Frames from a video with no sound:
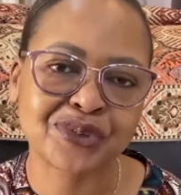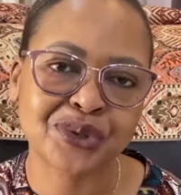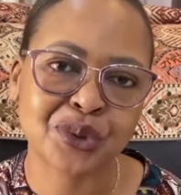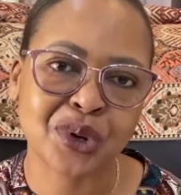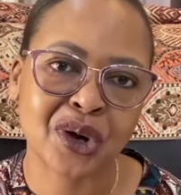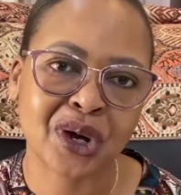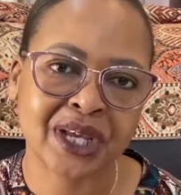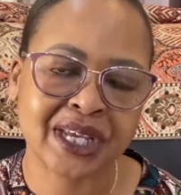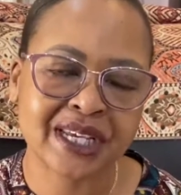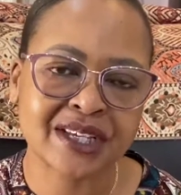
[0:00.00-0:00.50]
are
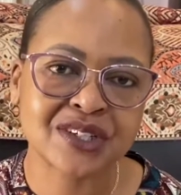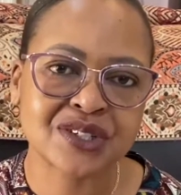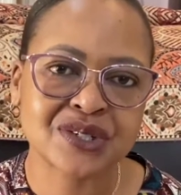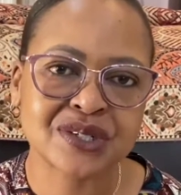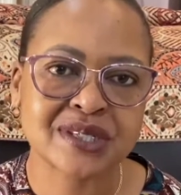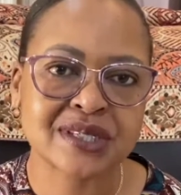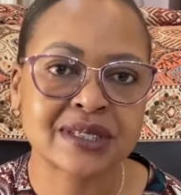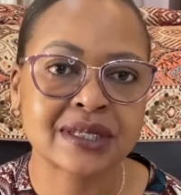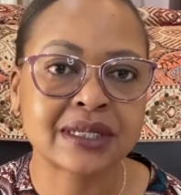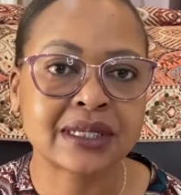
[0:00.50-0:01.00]

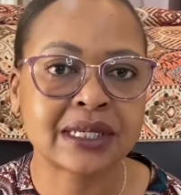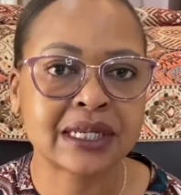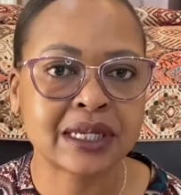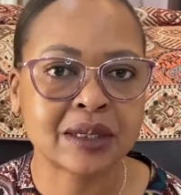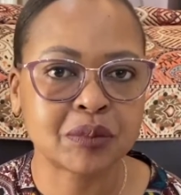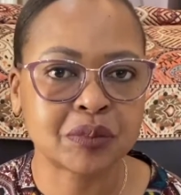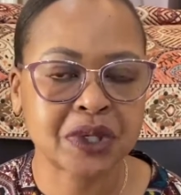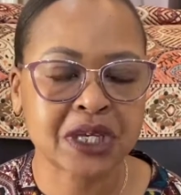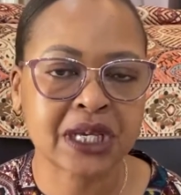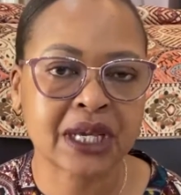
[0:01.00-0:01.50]
interested in
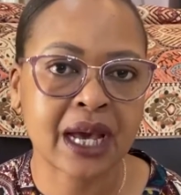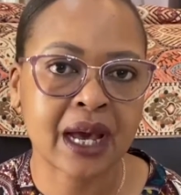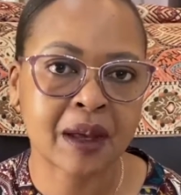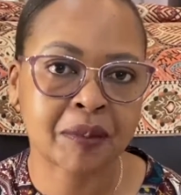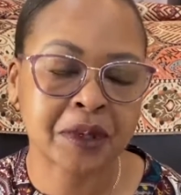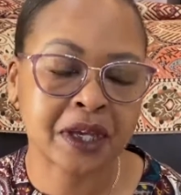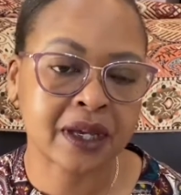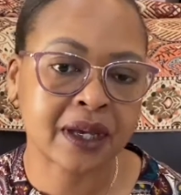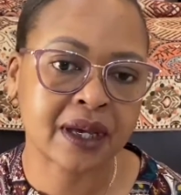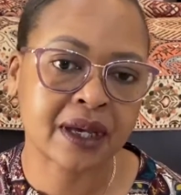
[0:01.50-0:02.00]

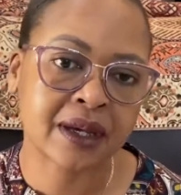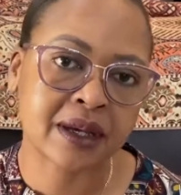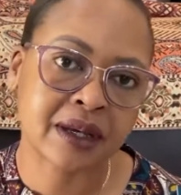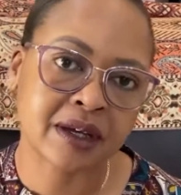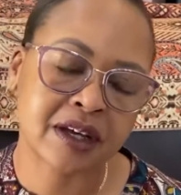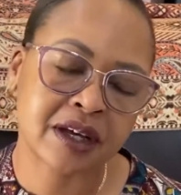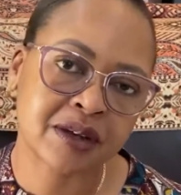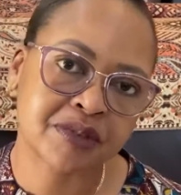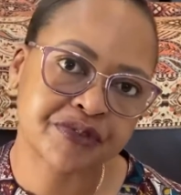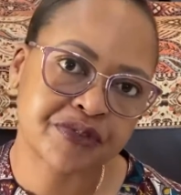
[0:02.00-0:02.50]
becoming a, a,
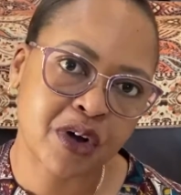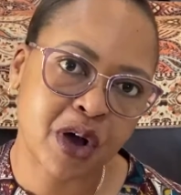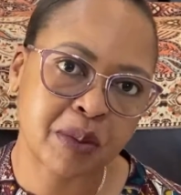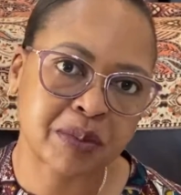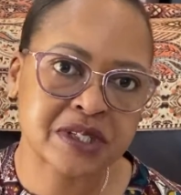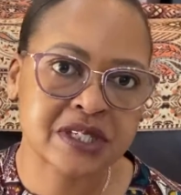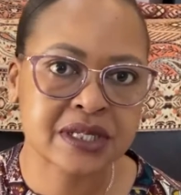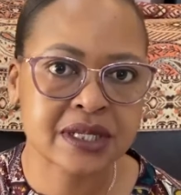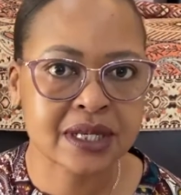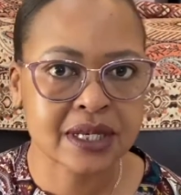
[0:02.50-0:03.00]

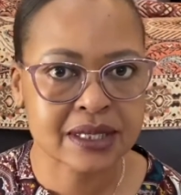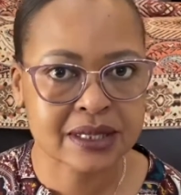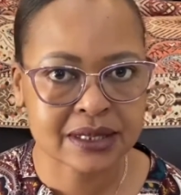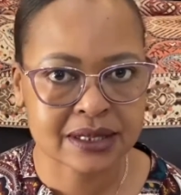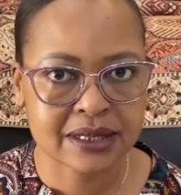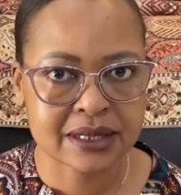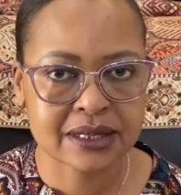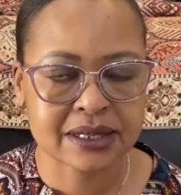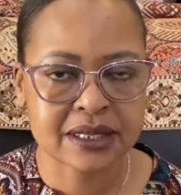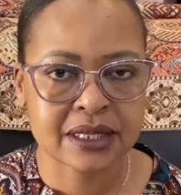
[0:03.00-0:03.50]
pharmacy
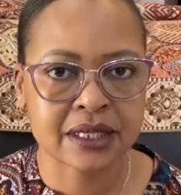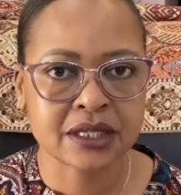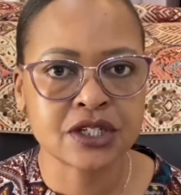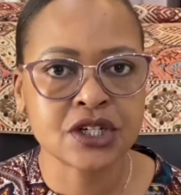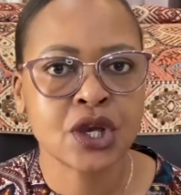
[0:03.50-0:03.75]
assistant?